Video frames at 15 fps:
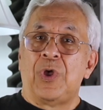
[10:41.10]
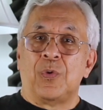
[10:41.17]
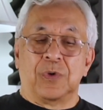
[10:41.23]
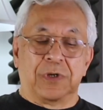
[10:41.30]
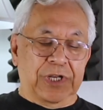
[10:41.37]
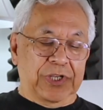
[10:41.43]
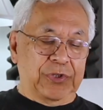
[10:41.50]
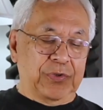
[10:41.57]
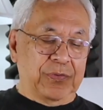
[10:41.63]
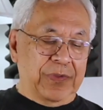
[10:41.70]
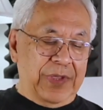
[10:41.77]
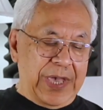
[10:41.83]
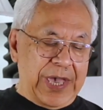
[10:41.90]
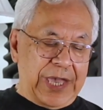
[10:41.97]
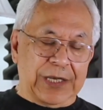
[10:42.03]
when I do
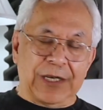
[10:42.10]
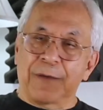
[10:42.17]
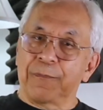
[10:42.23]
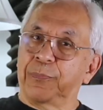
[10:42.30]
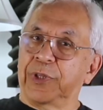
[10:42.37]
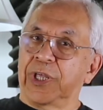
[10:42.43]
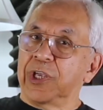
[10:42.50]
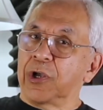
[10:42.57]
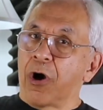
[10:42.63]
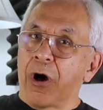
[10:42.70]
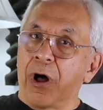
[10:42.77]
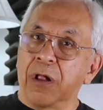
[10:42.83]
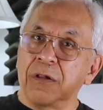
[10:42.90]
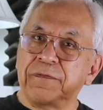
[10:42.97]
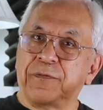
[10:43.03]
that, I'm playing
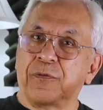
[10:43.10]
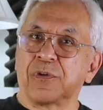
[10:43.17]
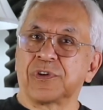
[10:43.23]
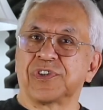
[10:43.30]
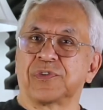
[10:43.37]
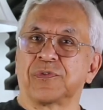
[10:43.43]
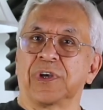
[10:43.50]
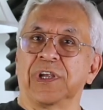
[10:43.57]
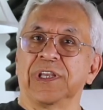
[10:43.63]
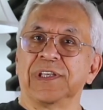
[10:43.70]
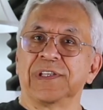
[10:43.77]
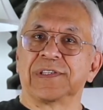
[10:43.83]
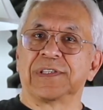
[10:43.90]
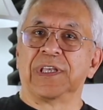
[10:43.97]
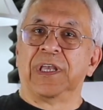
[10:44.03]
all 4
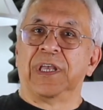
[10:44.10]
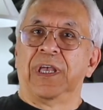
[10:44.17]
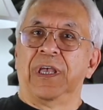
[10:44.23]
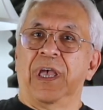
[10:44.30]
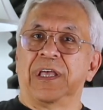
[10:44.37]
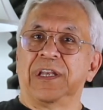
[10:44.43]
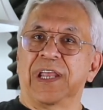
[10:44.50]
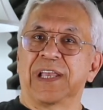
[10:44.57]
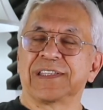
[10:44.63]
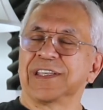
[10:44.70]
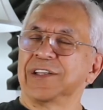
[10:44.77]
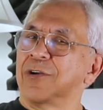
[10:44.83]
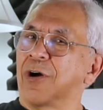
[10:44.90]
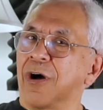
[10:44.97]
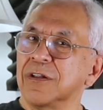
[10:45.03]
strings and
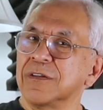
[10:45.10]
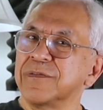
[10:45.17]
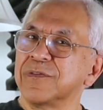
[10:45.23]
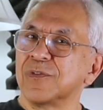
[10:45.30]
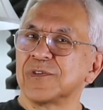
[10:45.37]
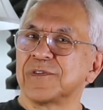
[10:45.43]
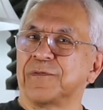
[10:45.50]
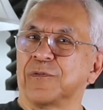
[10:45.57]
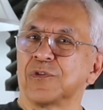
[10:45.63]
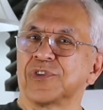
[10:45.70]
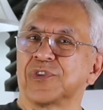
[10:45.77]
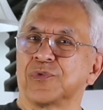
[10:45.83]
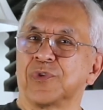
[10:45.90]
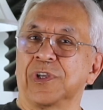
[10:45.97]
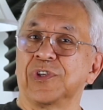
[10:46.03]
asking all of those 4
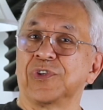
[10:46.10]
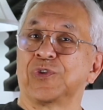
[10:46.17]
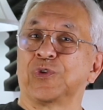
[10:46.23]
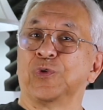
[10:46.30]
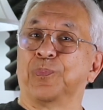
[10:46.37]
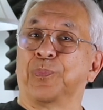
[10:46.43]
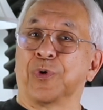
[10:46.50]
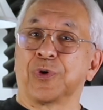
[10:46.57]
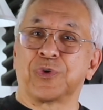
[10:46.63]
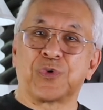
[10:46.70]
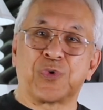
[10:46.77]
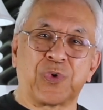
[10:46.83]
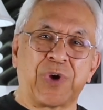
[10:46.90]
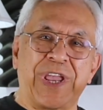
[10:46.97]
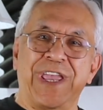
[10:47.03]
strings to
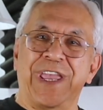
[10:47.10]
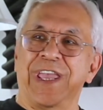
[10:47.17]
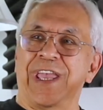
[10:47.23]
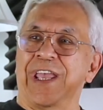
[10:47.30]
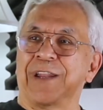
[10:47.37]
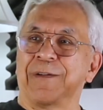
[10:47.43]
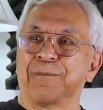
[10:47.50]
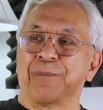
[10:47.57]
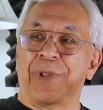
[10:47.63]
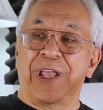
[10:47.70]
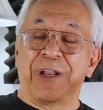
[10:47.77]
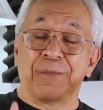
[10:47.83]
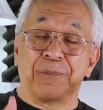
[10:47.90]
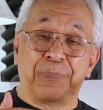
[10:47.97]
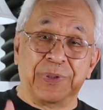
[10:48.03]
portray
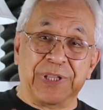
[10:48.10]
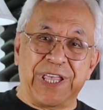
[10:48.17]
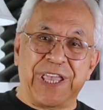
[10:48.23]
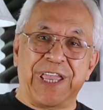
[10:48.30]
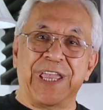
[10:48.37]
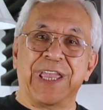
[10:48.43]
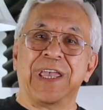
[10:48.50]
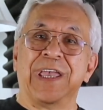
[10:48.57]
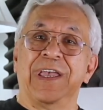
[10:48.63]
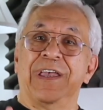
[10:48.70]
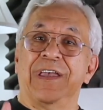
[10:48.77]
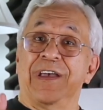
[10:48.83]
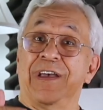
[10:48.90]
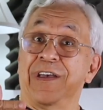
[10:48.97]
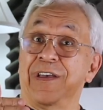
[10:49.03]
and play
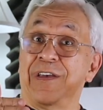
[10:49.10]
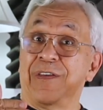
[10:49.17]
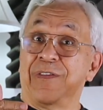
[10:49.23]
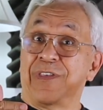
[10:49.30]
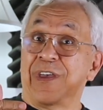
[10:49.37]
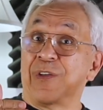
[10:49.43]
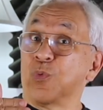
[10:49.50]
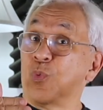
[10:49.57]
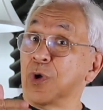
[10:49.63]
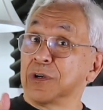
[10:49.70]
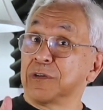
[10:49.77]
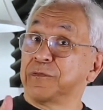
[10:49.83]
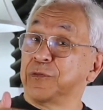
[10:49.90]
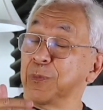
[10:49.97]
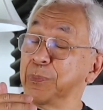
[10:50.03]
that
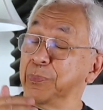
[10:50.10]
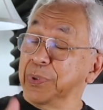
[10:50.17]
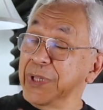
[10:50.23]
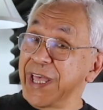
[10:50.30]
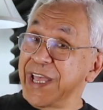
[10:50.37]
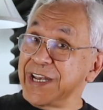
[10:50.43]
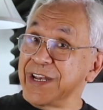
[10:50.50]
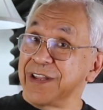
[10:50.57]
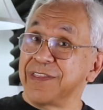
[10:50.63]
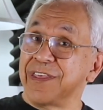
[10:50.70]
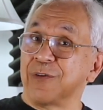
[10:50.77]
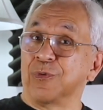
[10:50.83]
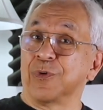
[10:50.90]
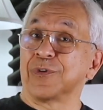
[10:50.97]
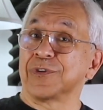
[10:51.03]
wonderful blend
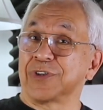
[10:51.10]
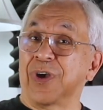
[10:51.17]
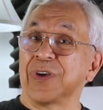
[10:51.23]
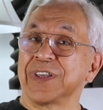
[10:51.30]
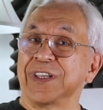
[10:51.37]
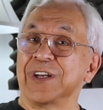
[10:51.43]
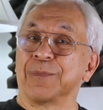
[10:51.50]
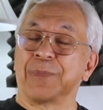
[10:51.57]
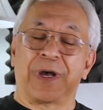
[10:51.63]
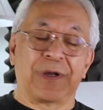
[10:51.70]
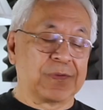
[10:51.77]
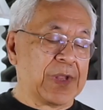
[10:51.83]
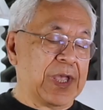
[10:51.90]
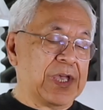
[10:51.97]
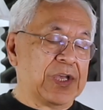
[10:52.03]
that we were talking
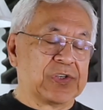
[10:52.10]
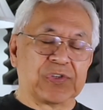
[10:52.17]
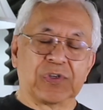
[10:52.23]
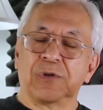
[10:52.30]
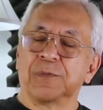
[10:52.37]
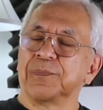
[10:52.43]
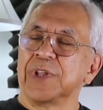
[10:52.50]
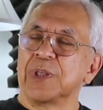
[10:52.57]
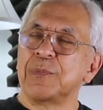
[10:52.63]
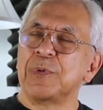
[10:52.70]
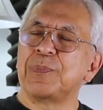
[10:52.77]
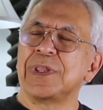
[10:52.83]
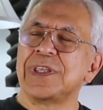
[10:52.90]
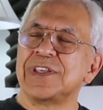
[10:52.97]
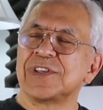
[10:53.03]
about. So let
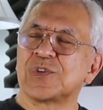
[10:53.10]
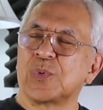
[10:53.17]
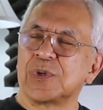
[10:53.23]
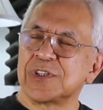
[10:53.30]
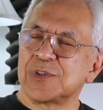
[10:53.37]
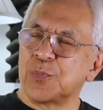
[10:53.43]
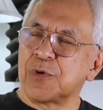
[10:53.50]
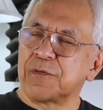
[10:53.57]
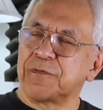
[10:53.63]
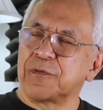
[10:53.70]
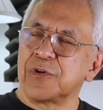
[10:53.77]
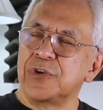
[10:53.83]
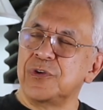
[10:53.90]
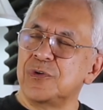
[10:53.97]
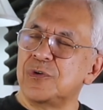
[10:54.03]
me play this once more
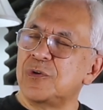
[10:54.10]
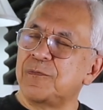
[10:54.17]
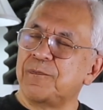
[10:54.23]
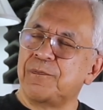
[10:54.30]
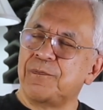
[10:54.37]
for you.